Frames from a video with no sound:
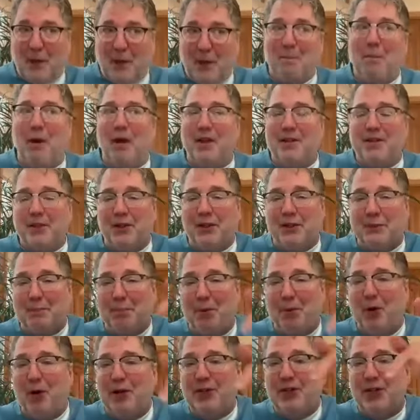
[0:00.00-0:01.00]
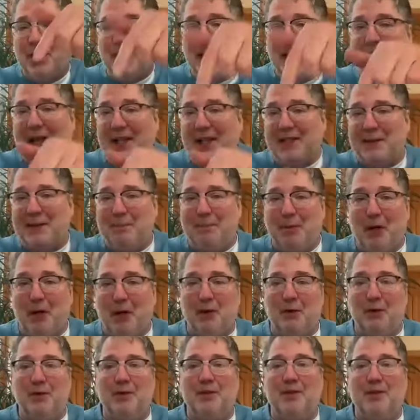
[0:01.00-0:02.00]
muscles, push against
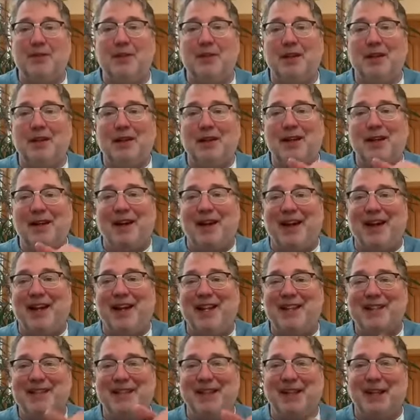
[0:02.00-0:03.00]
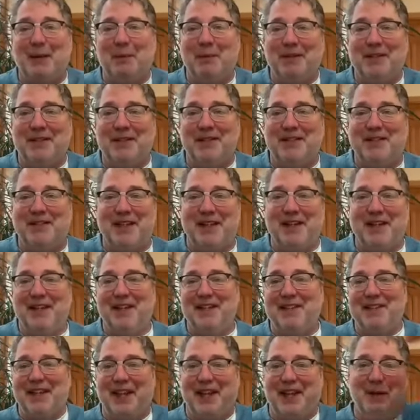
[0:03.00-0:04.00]
bones, against ligaments and
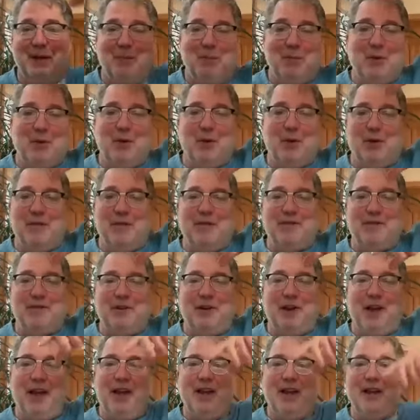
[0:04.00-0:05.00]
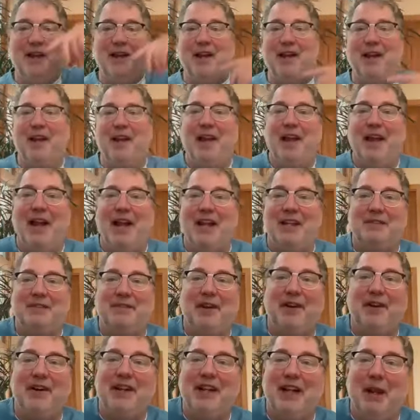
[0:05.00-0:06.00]
tendons, and it moves, right?
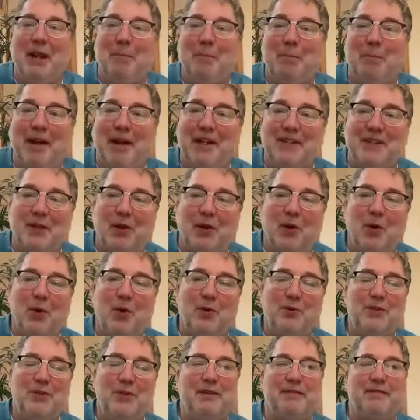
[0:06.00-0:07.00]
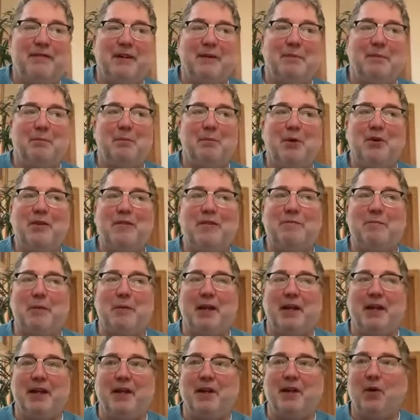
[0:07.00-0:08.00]
But it's a whole different
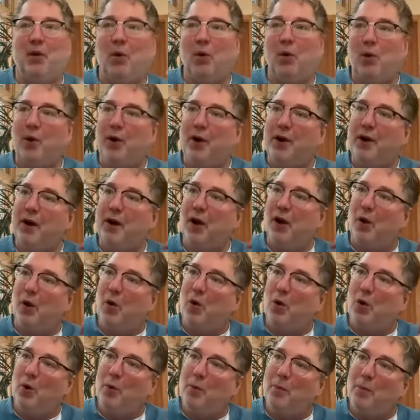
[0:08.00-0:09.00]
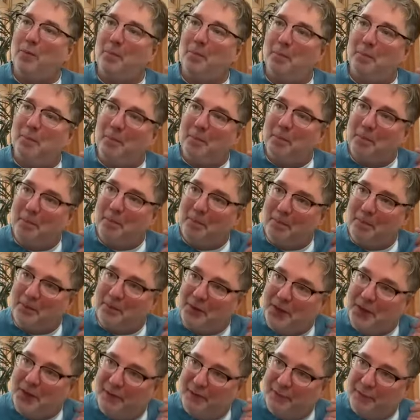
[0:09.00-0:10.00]
movement, or a whole
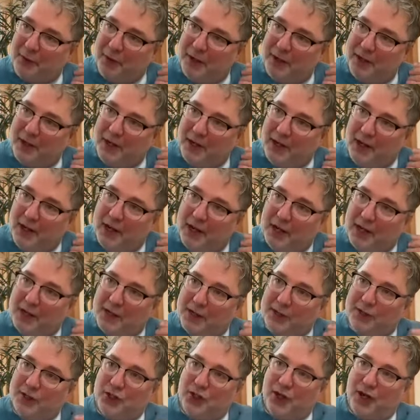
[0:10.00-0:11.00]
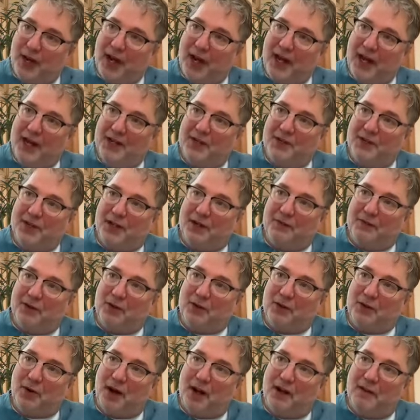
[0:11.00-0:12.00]
different change if you
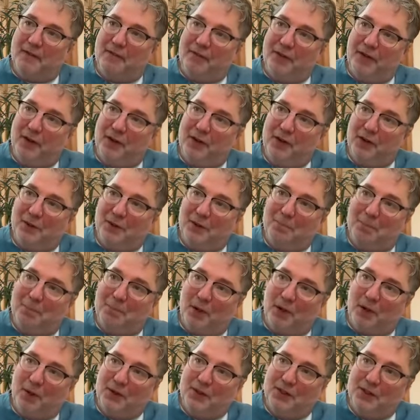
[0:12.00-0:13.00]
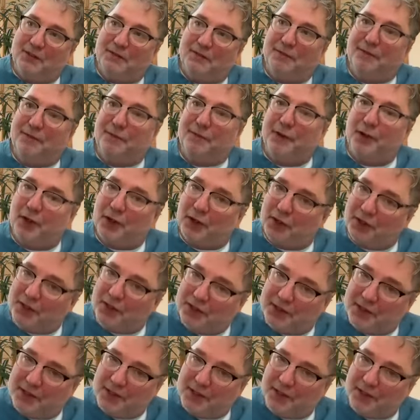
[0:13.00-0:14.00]
try to feel your bones
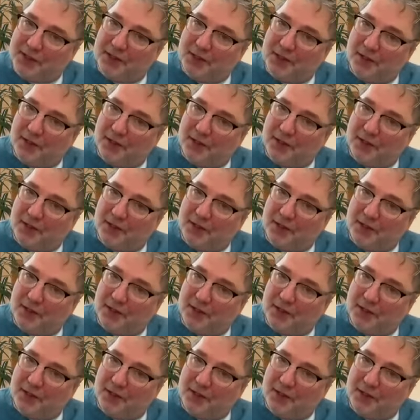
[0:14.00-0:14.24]
first